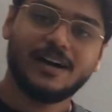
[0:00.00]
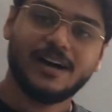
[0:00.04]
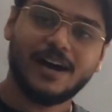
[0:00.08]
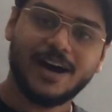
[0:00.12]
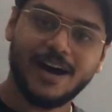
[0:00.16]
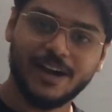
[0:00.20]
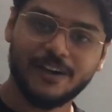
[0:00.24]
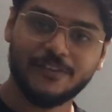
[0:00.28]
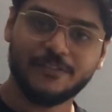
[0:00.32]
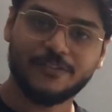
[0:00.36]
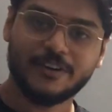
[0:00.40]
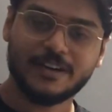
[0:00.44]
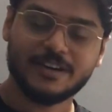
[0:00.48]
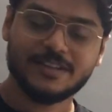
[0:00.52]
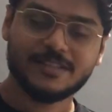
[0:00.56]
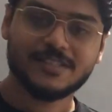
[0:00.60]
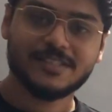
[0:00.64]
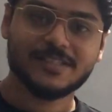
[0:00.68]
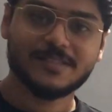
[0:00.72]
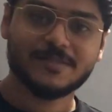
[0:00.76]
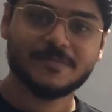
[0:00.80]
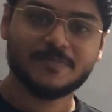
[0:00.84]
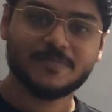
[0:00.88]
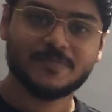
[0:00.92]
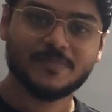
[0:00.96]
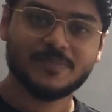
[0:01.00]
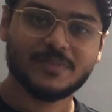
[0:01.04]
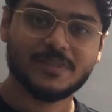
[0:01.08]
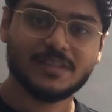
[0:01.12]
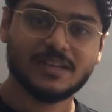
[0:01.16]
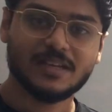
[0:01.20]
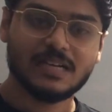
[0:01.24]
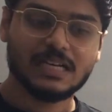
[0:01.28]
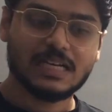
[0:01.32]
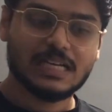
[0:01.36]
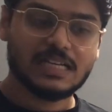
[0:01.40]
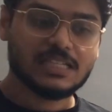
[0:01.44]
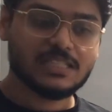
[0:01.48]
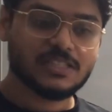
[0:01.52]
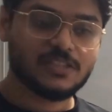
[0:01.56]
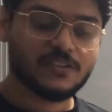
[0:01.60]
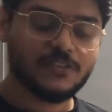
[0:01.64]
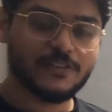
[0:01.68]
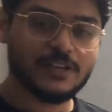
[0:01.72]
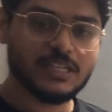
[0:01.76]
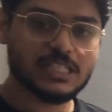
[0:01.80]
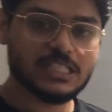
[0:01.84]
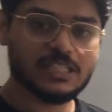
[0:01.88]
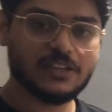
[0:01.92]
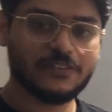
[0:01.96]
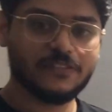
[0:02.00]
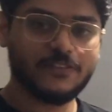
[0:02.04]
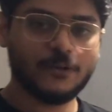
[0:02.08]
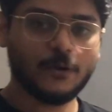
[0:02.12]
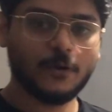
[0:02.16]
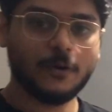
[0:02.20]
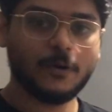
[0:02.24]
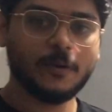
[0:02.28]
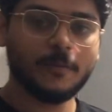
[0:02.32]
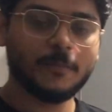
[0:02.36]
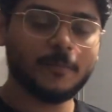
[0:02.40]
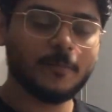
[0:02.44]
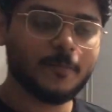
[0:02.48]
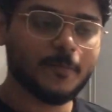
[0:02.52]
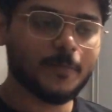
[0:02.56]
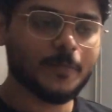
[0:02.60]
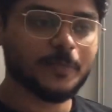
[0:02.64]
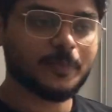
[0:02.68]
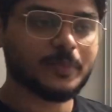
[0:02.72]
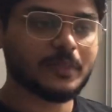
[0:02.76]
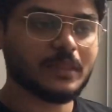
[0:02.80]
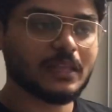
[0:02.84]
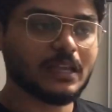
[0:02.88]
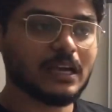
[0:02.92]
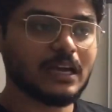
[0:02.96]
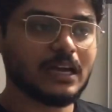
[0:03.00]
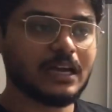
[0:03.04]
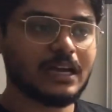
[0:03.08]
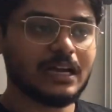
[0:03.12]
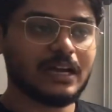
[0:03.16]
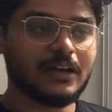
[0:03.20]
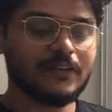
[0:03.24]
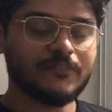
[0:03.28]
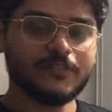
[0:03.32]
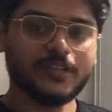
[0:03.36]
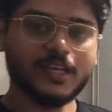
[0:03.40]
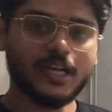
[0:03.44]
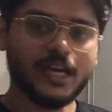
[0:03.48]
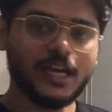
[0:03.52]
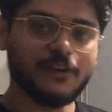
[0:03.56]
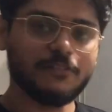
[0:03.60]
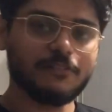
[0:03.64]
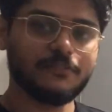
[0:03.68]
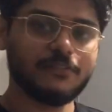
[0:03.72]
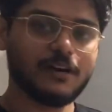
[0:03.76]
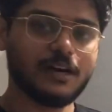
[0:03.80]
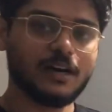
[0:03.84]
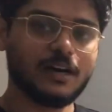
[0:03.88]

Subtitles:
Hi friends. So first of all, we have